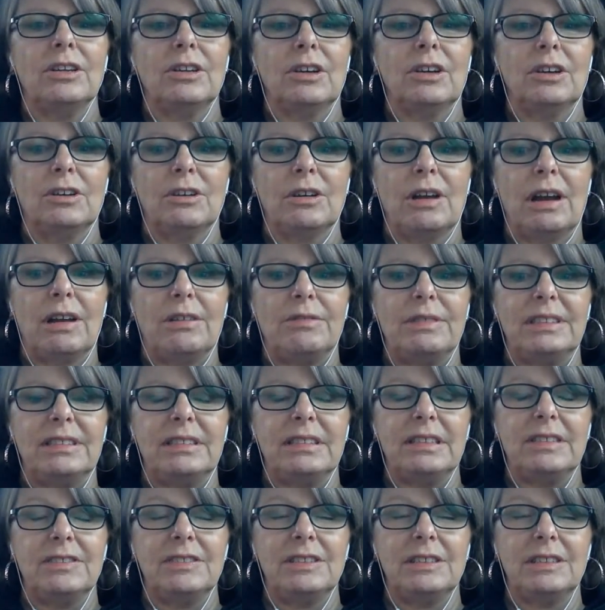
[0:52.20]
or I
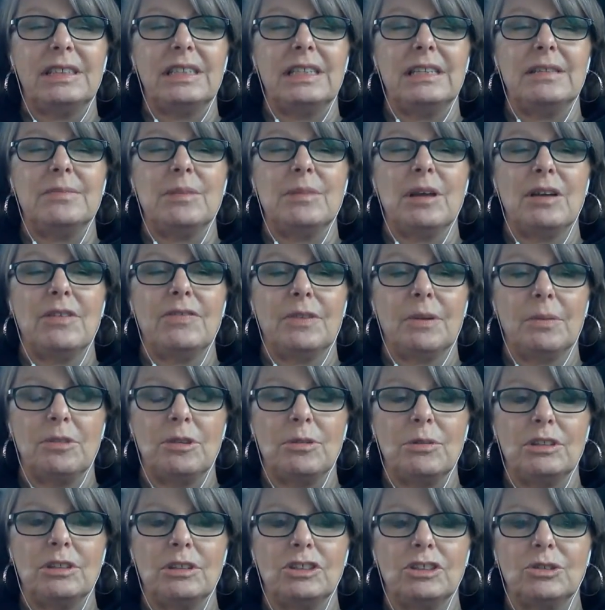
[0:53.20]
received an email from
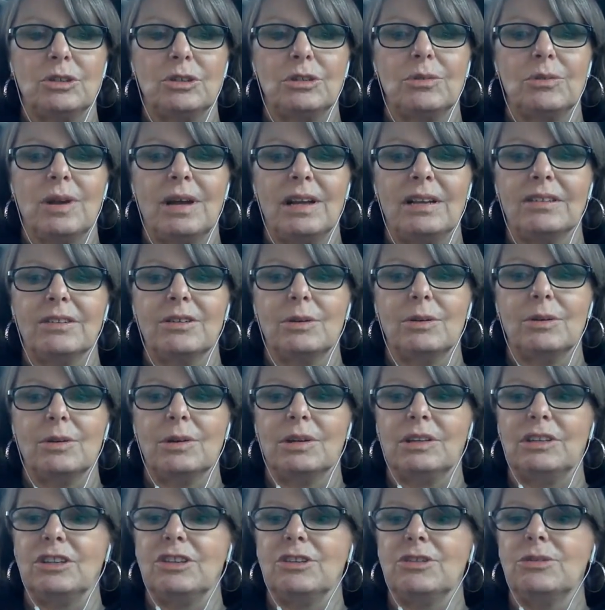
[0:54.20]
you a short while ago,
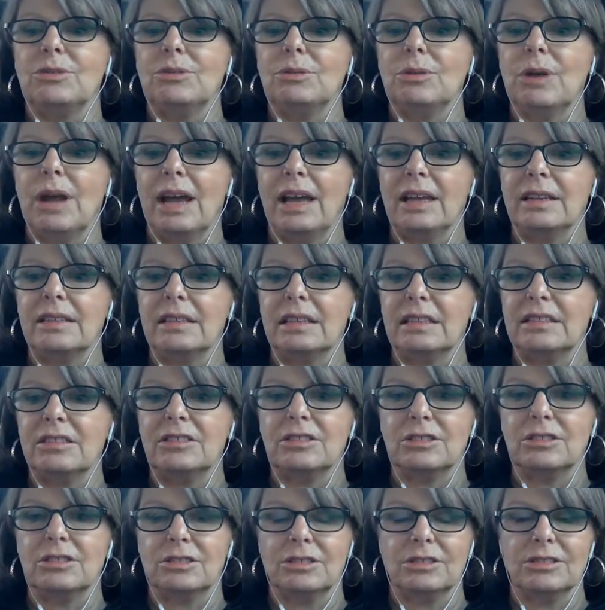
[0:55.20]
and you had
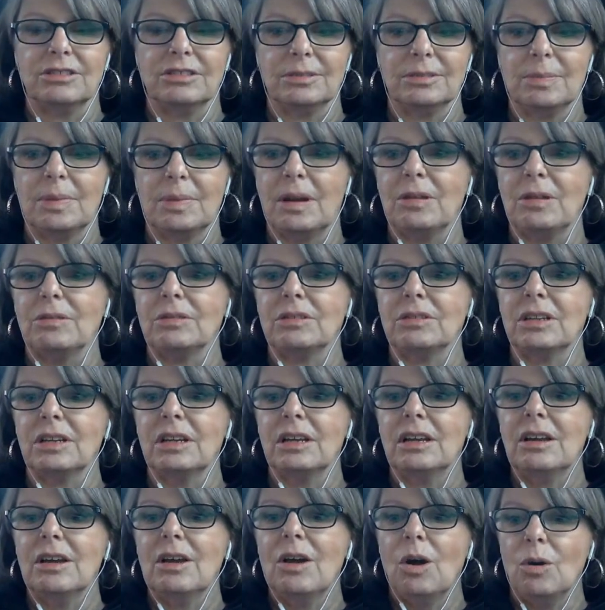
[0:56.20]
concerns about
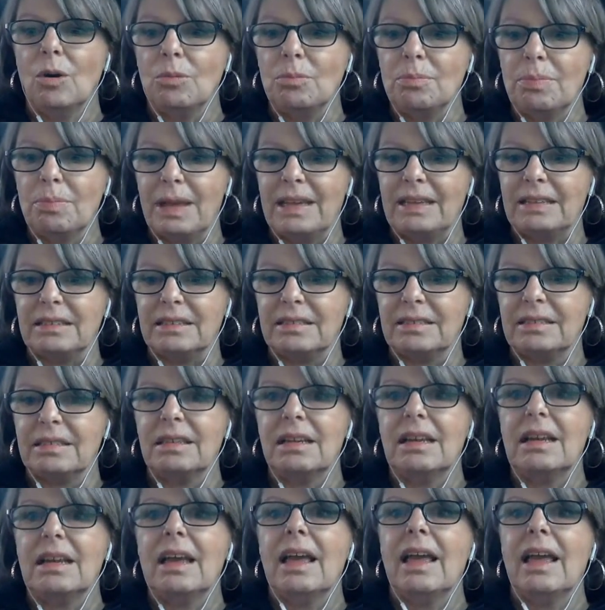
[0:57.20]
home base.
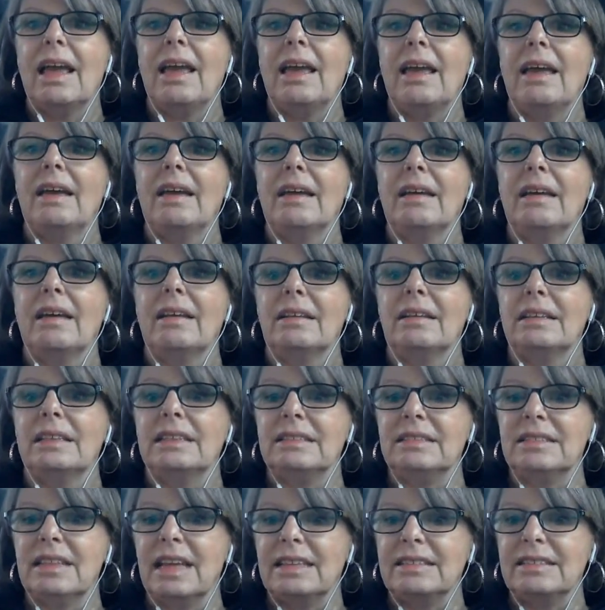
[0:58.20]
And
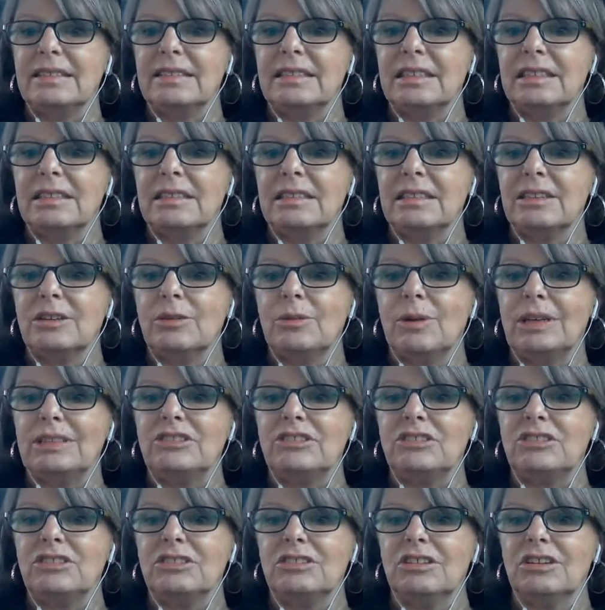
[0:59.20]
is that still a
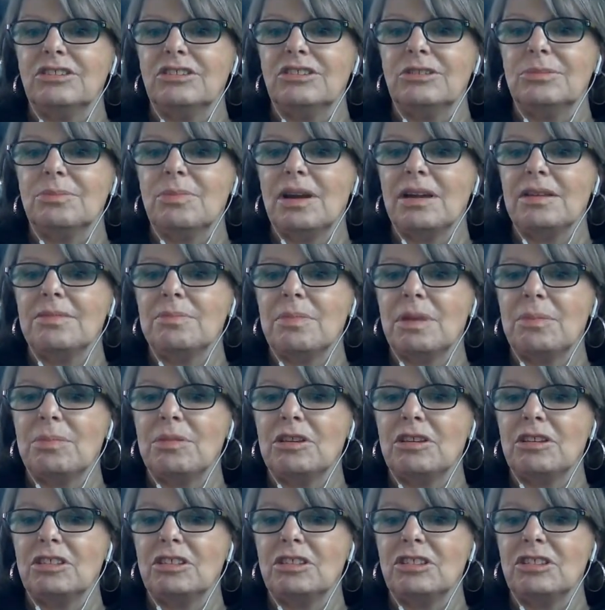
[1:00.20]
question on your mind? Maybe you could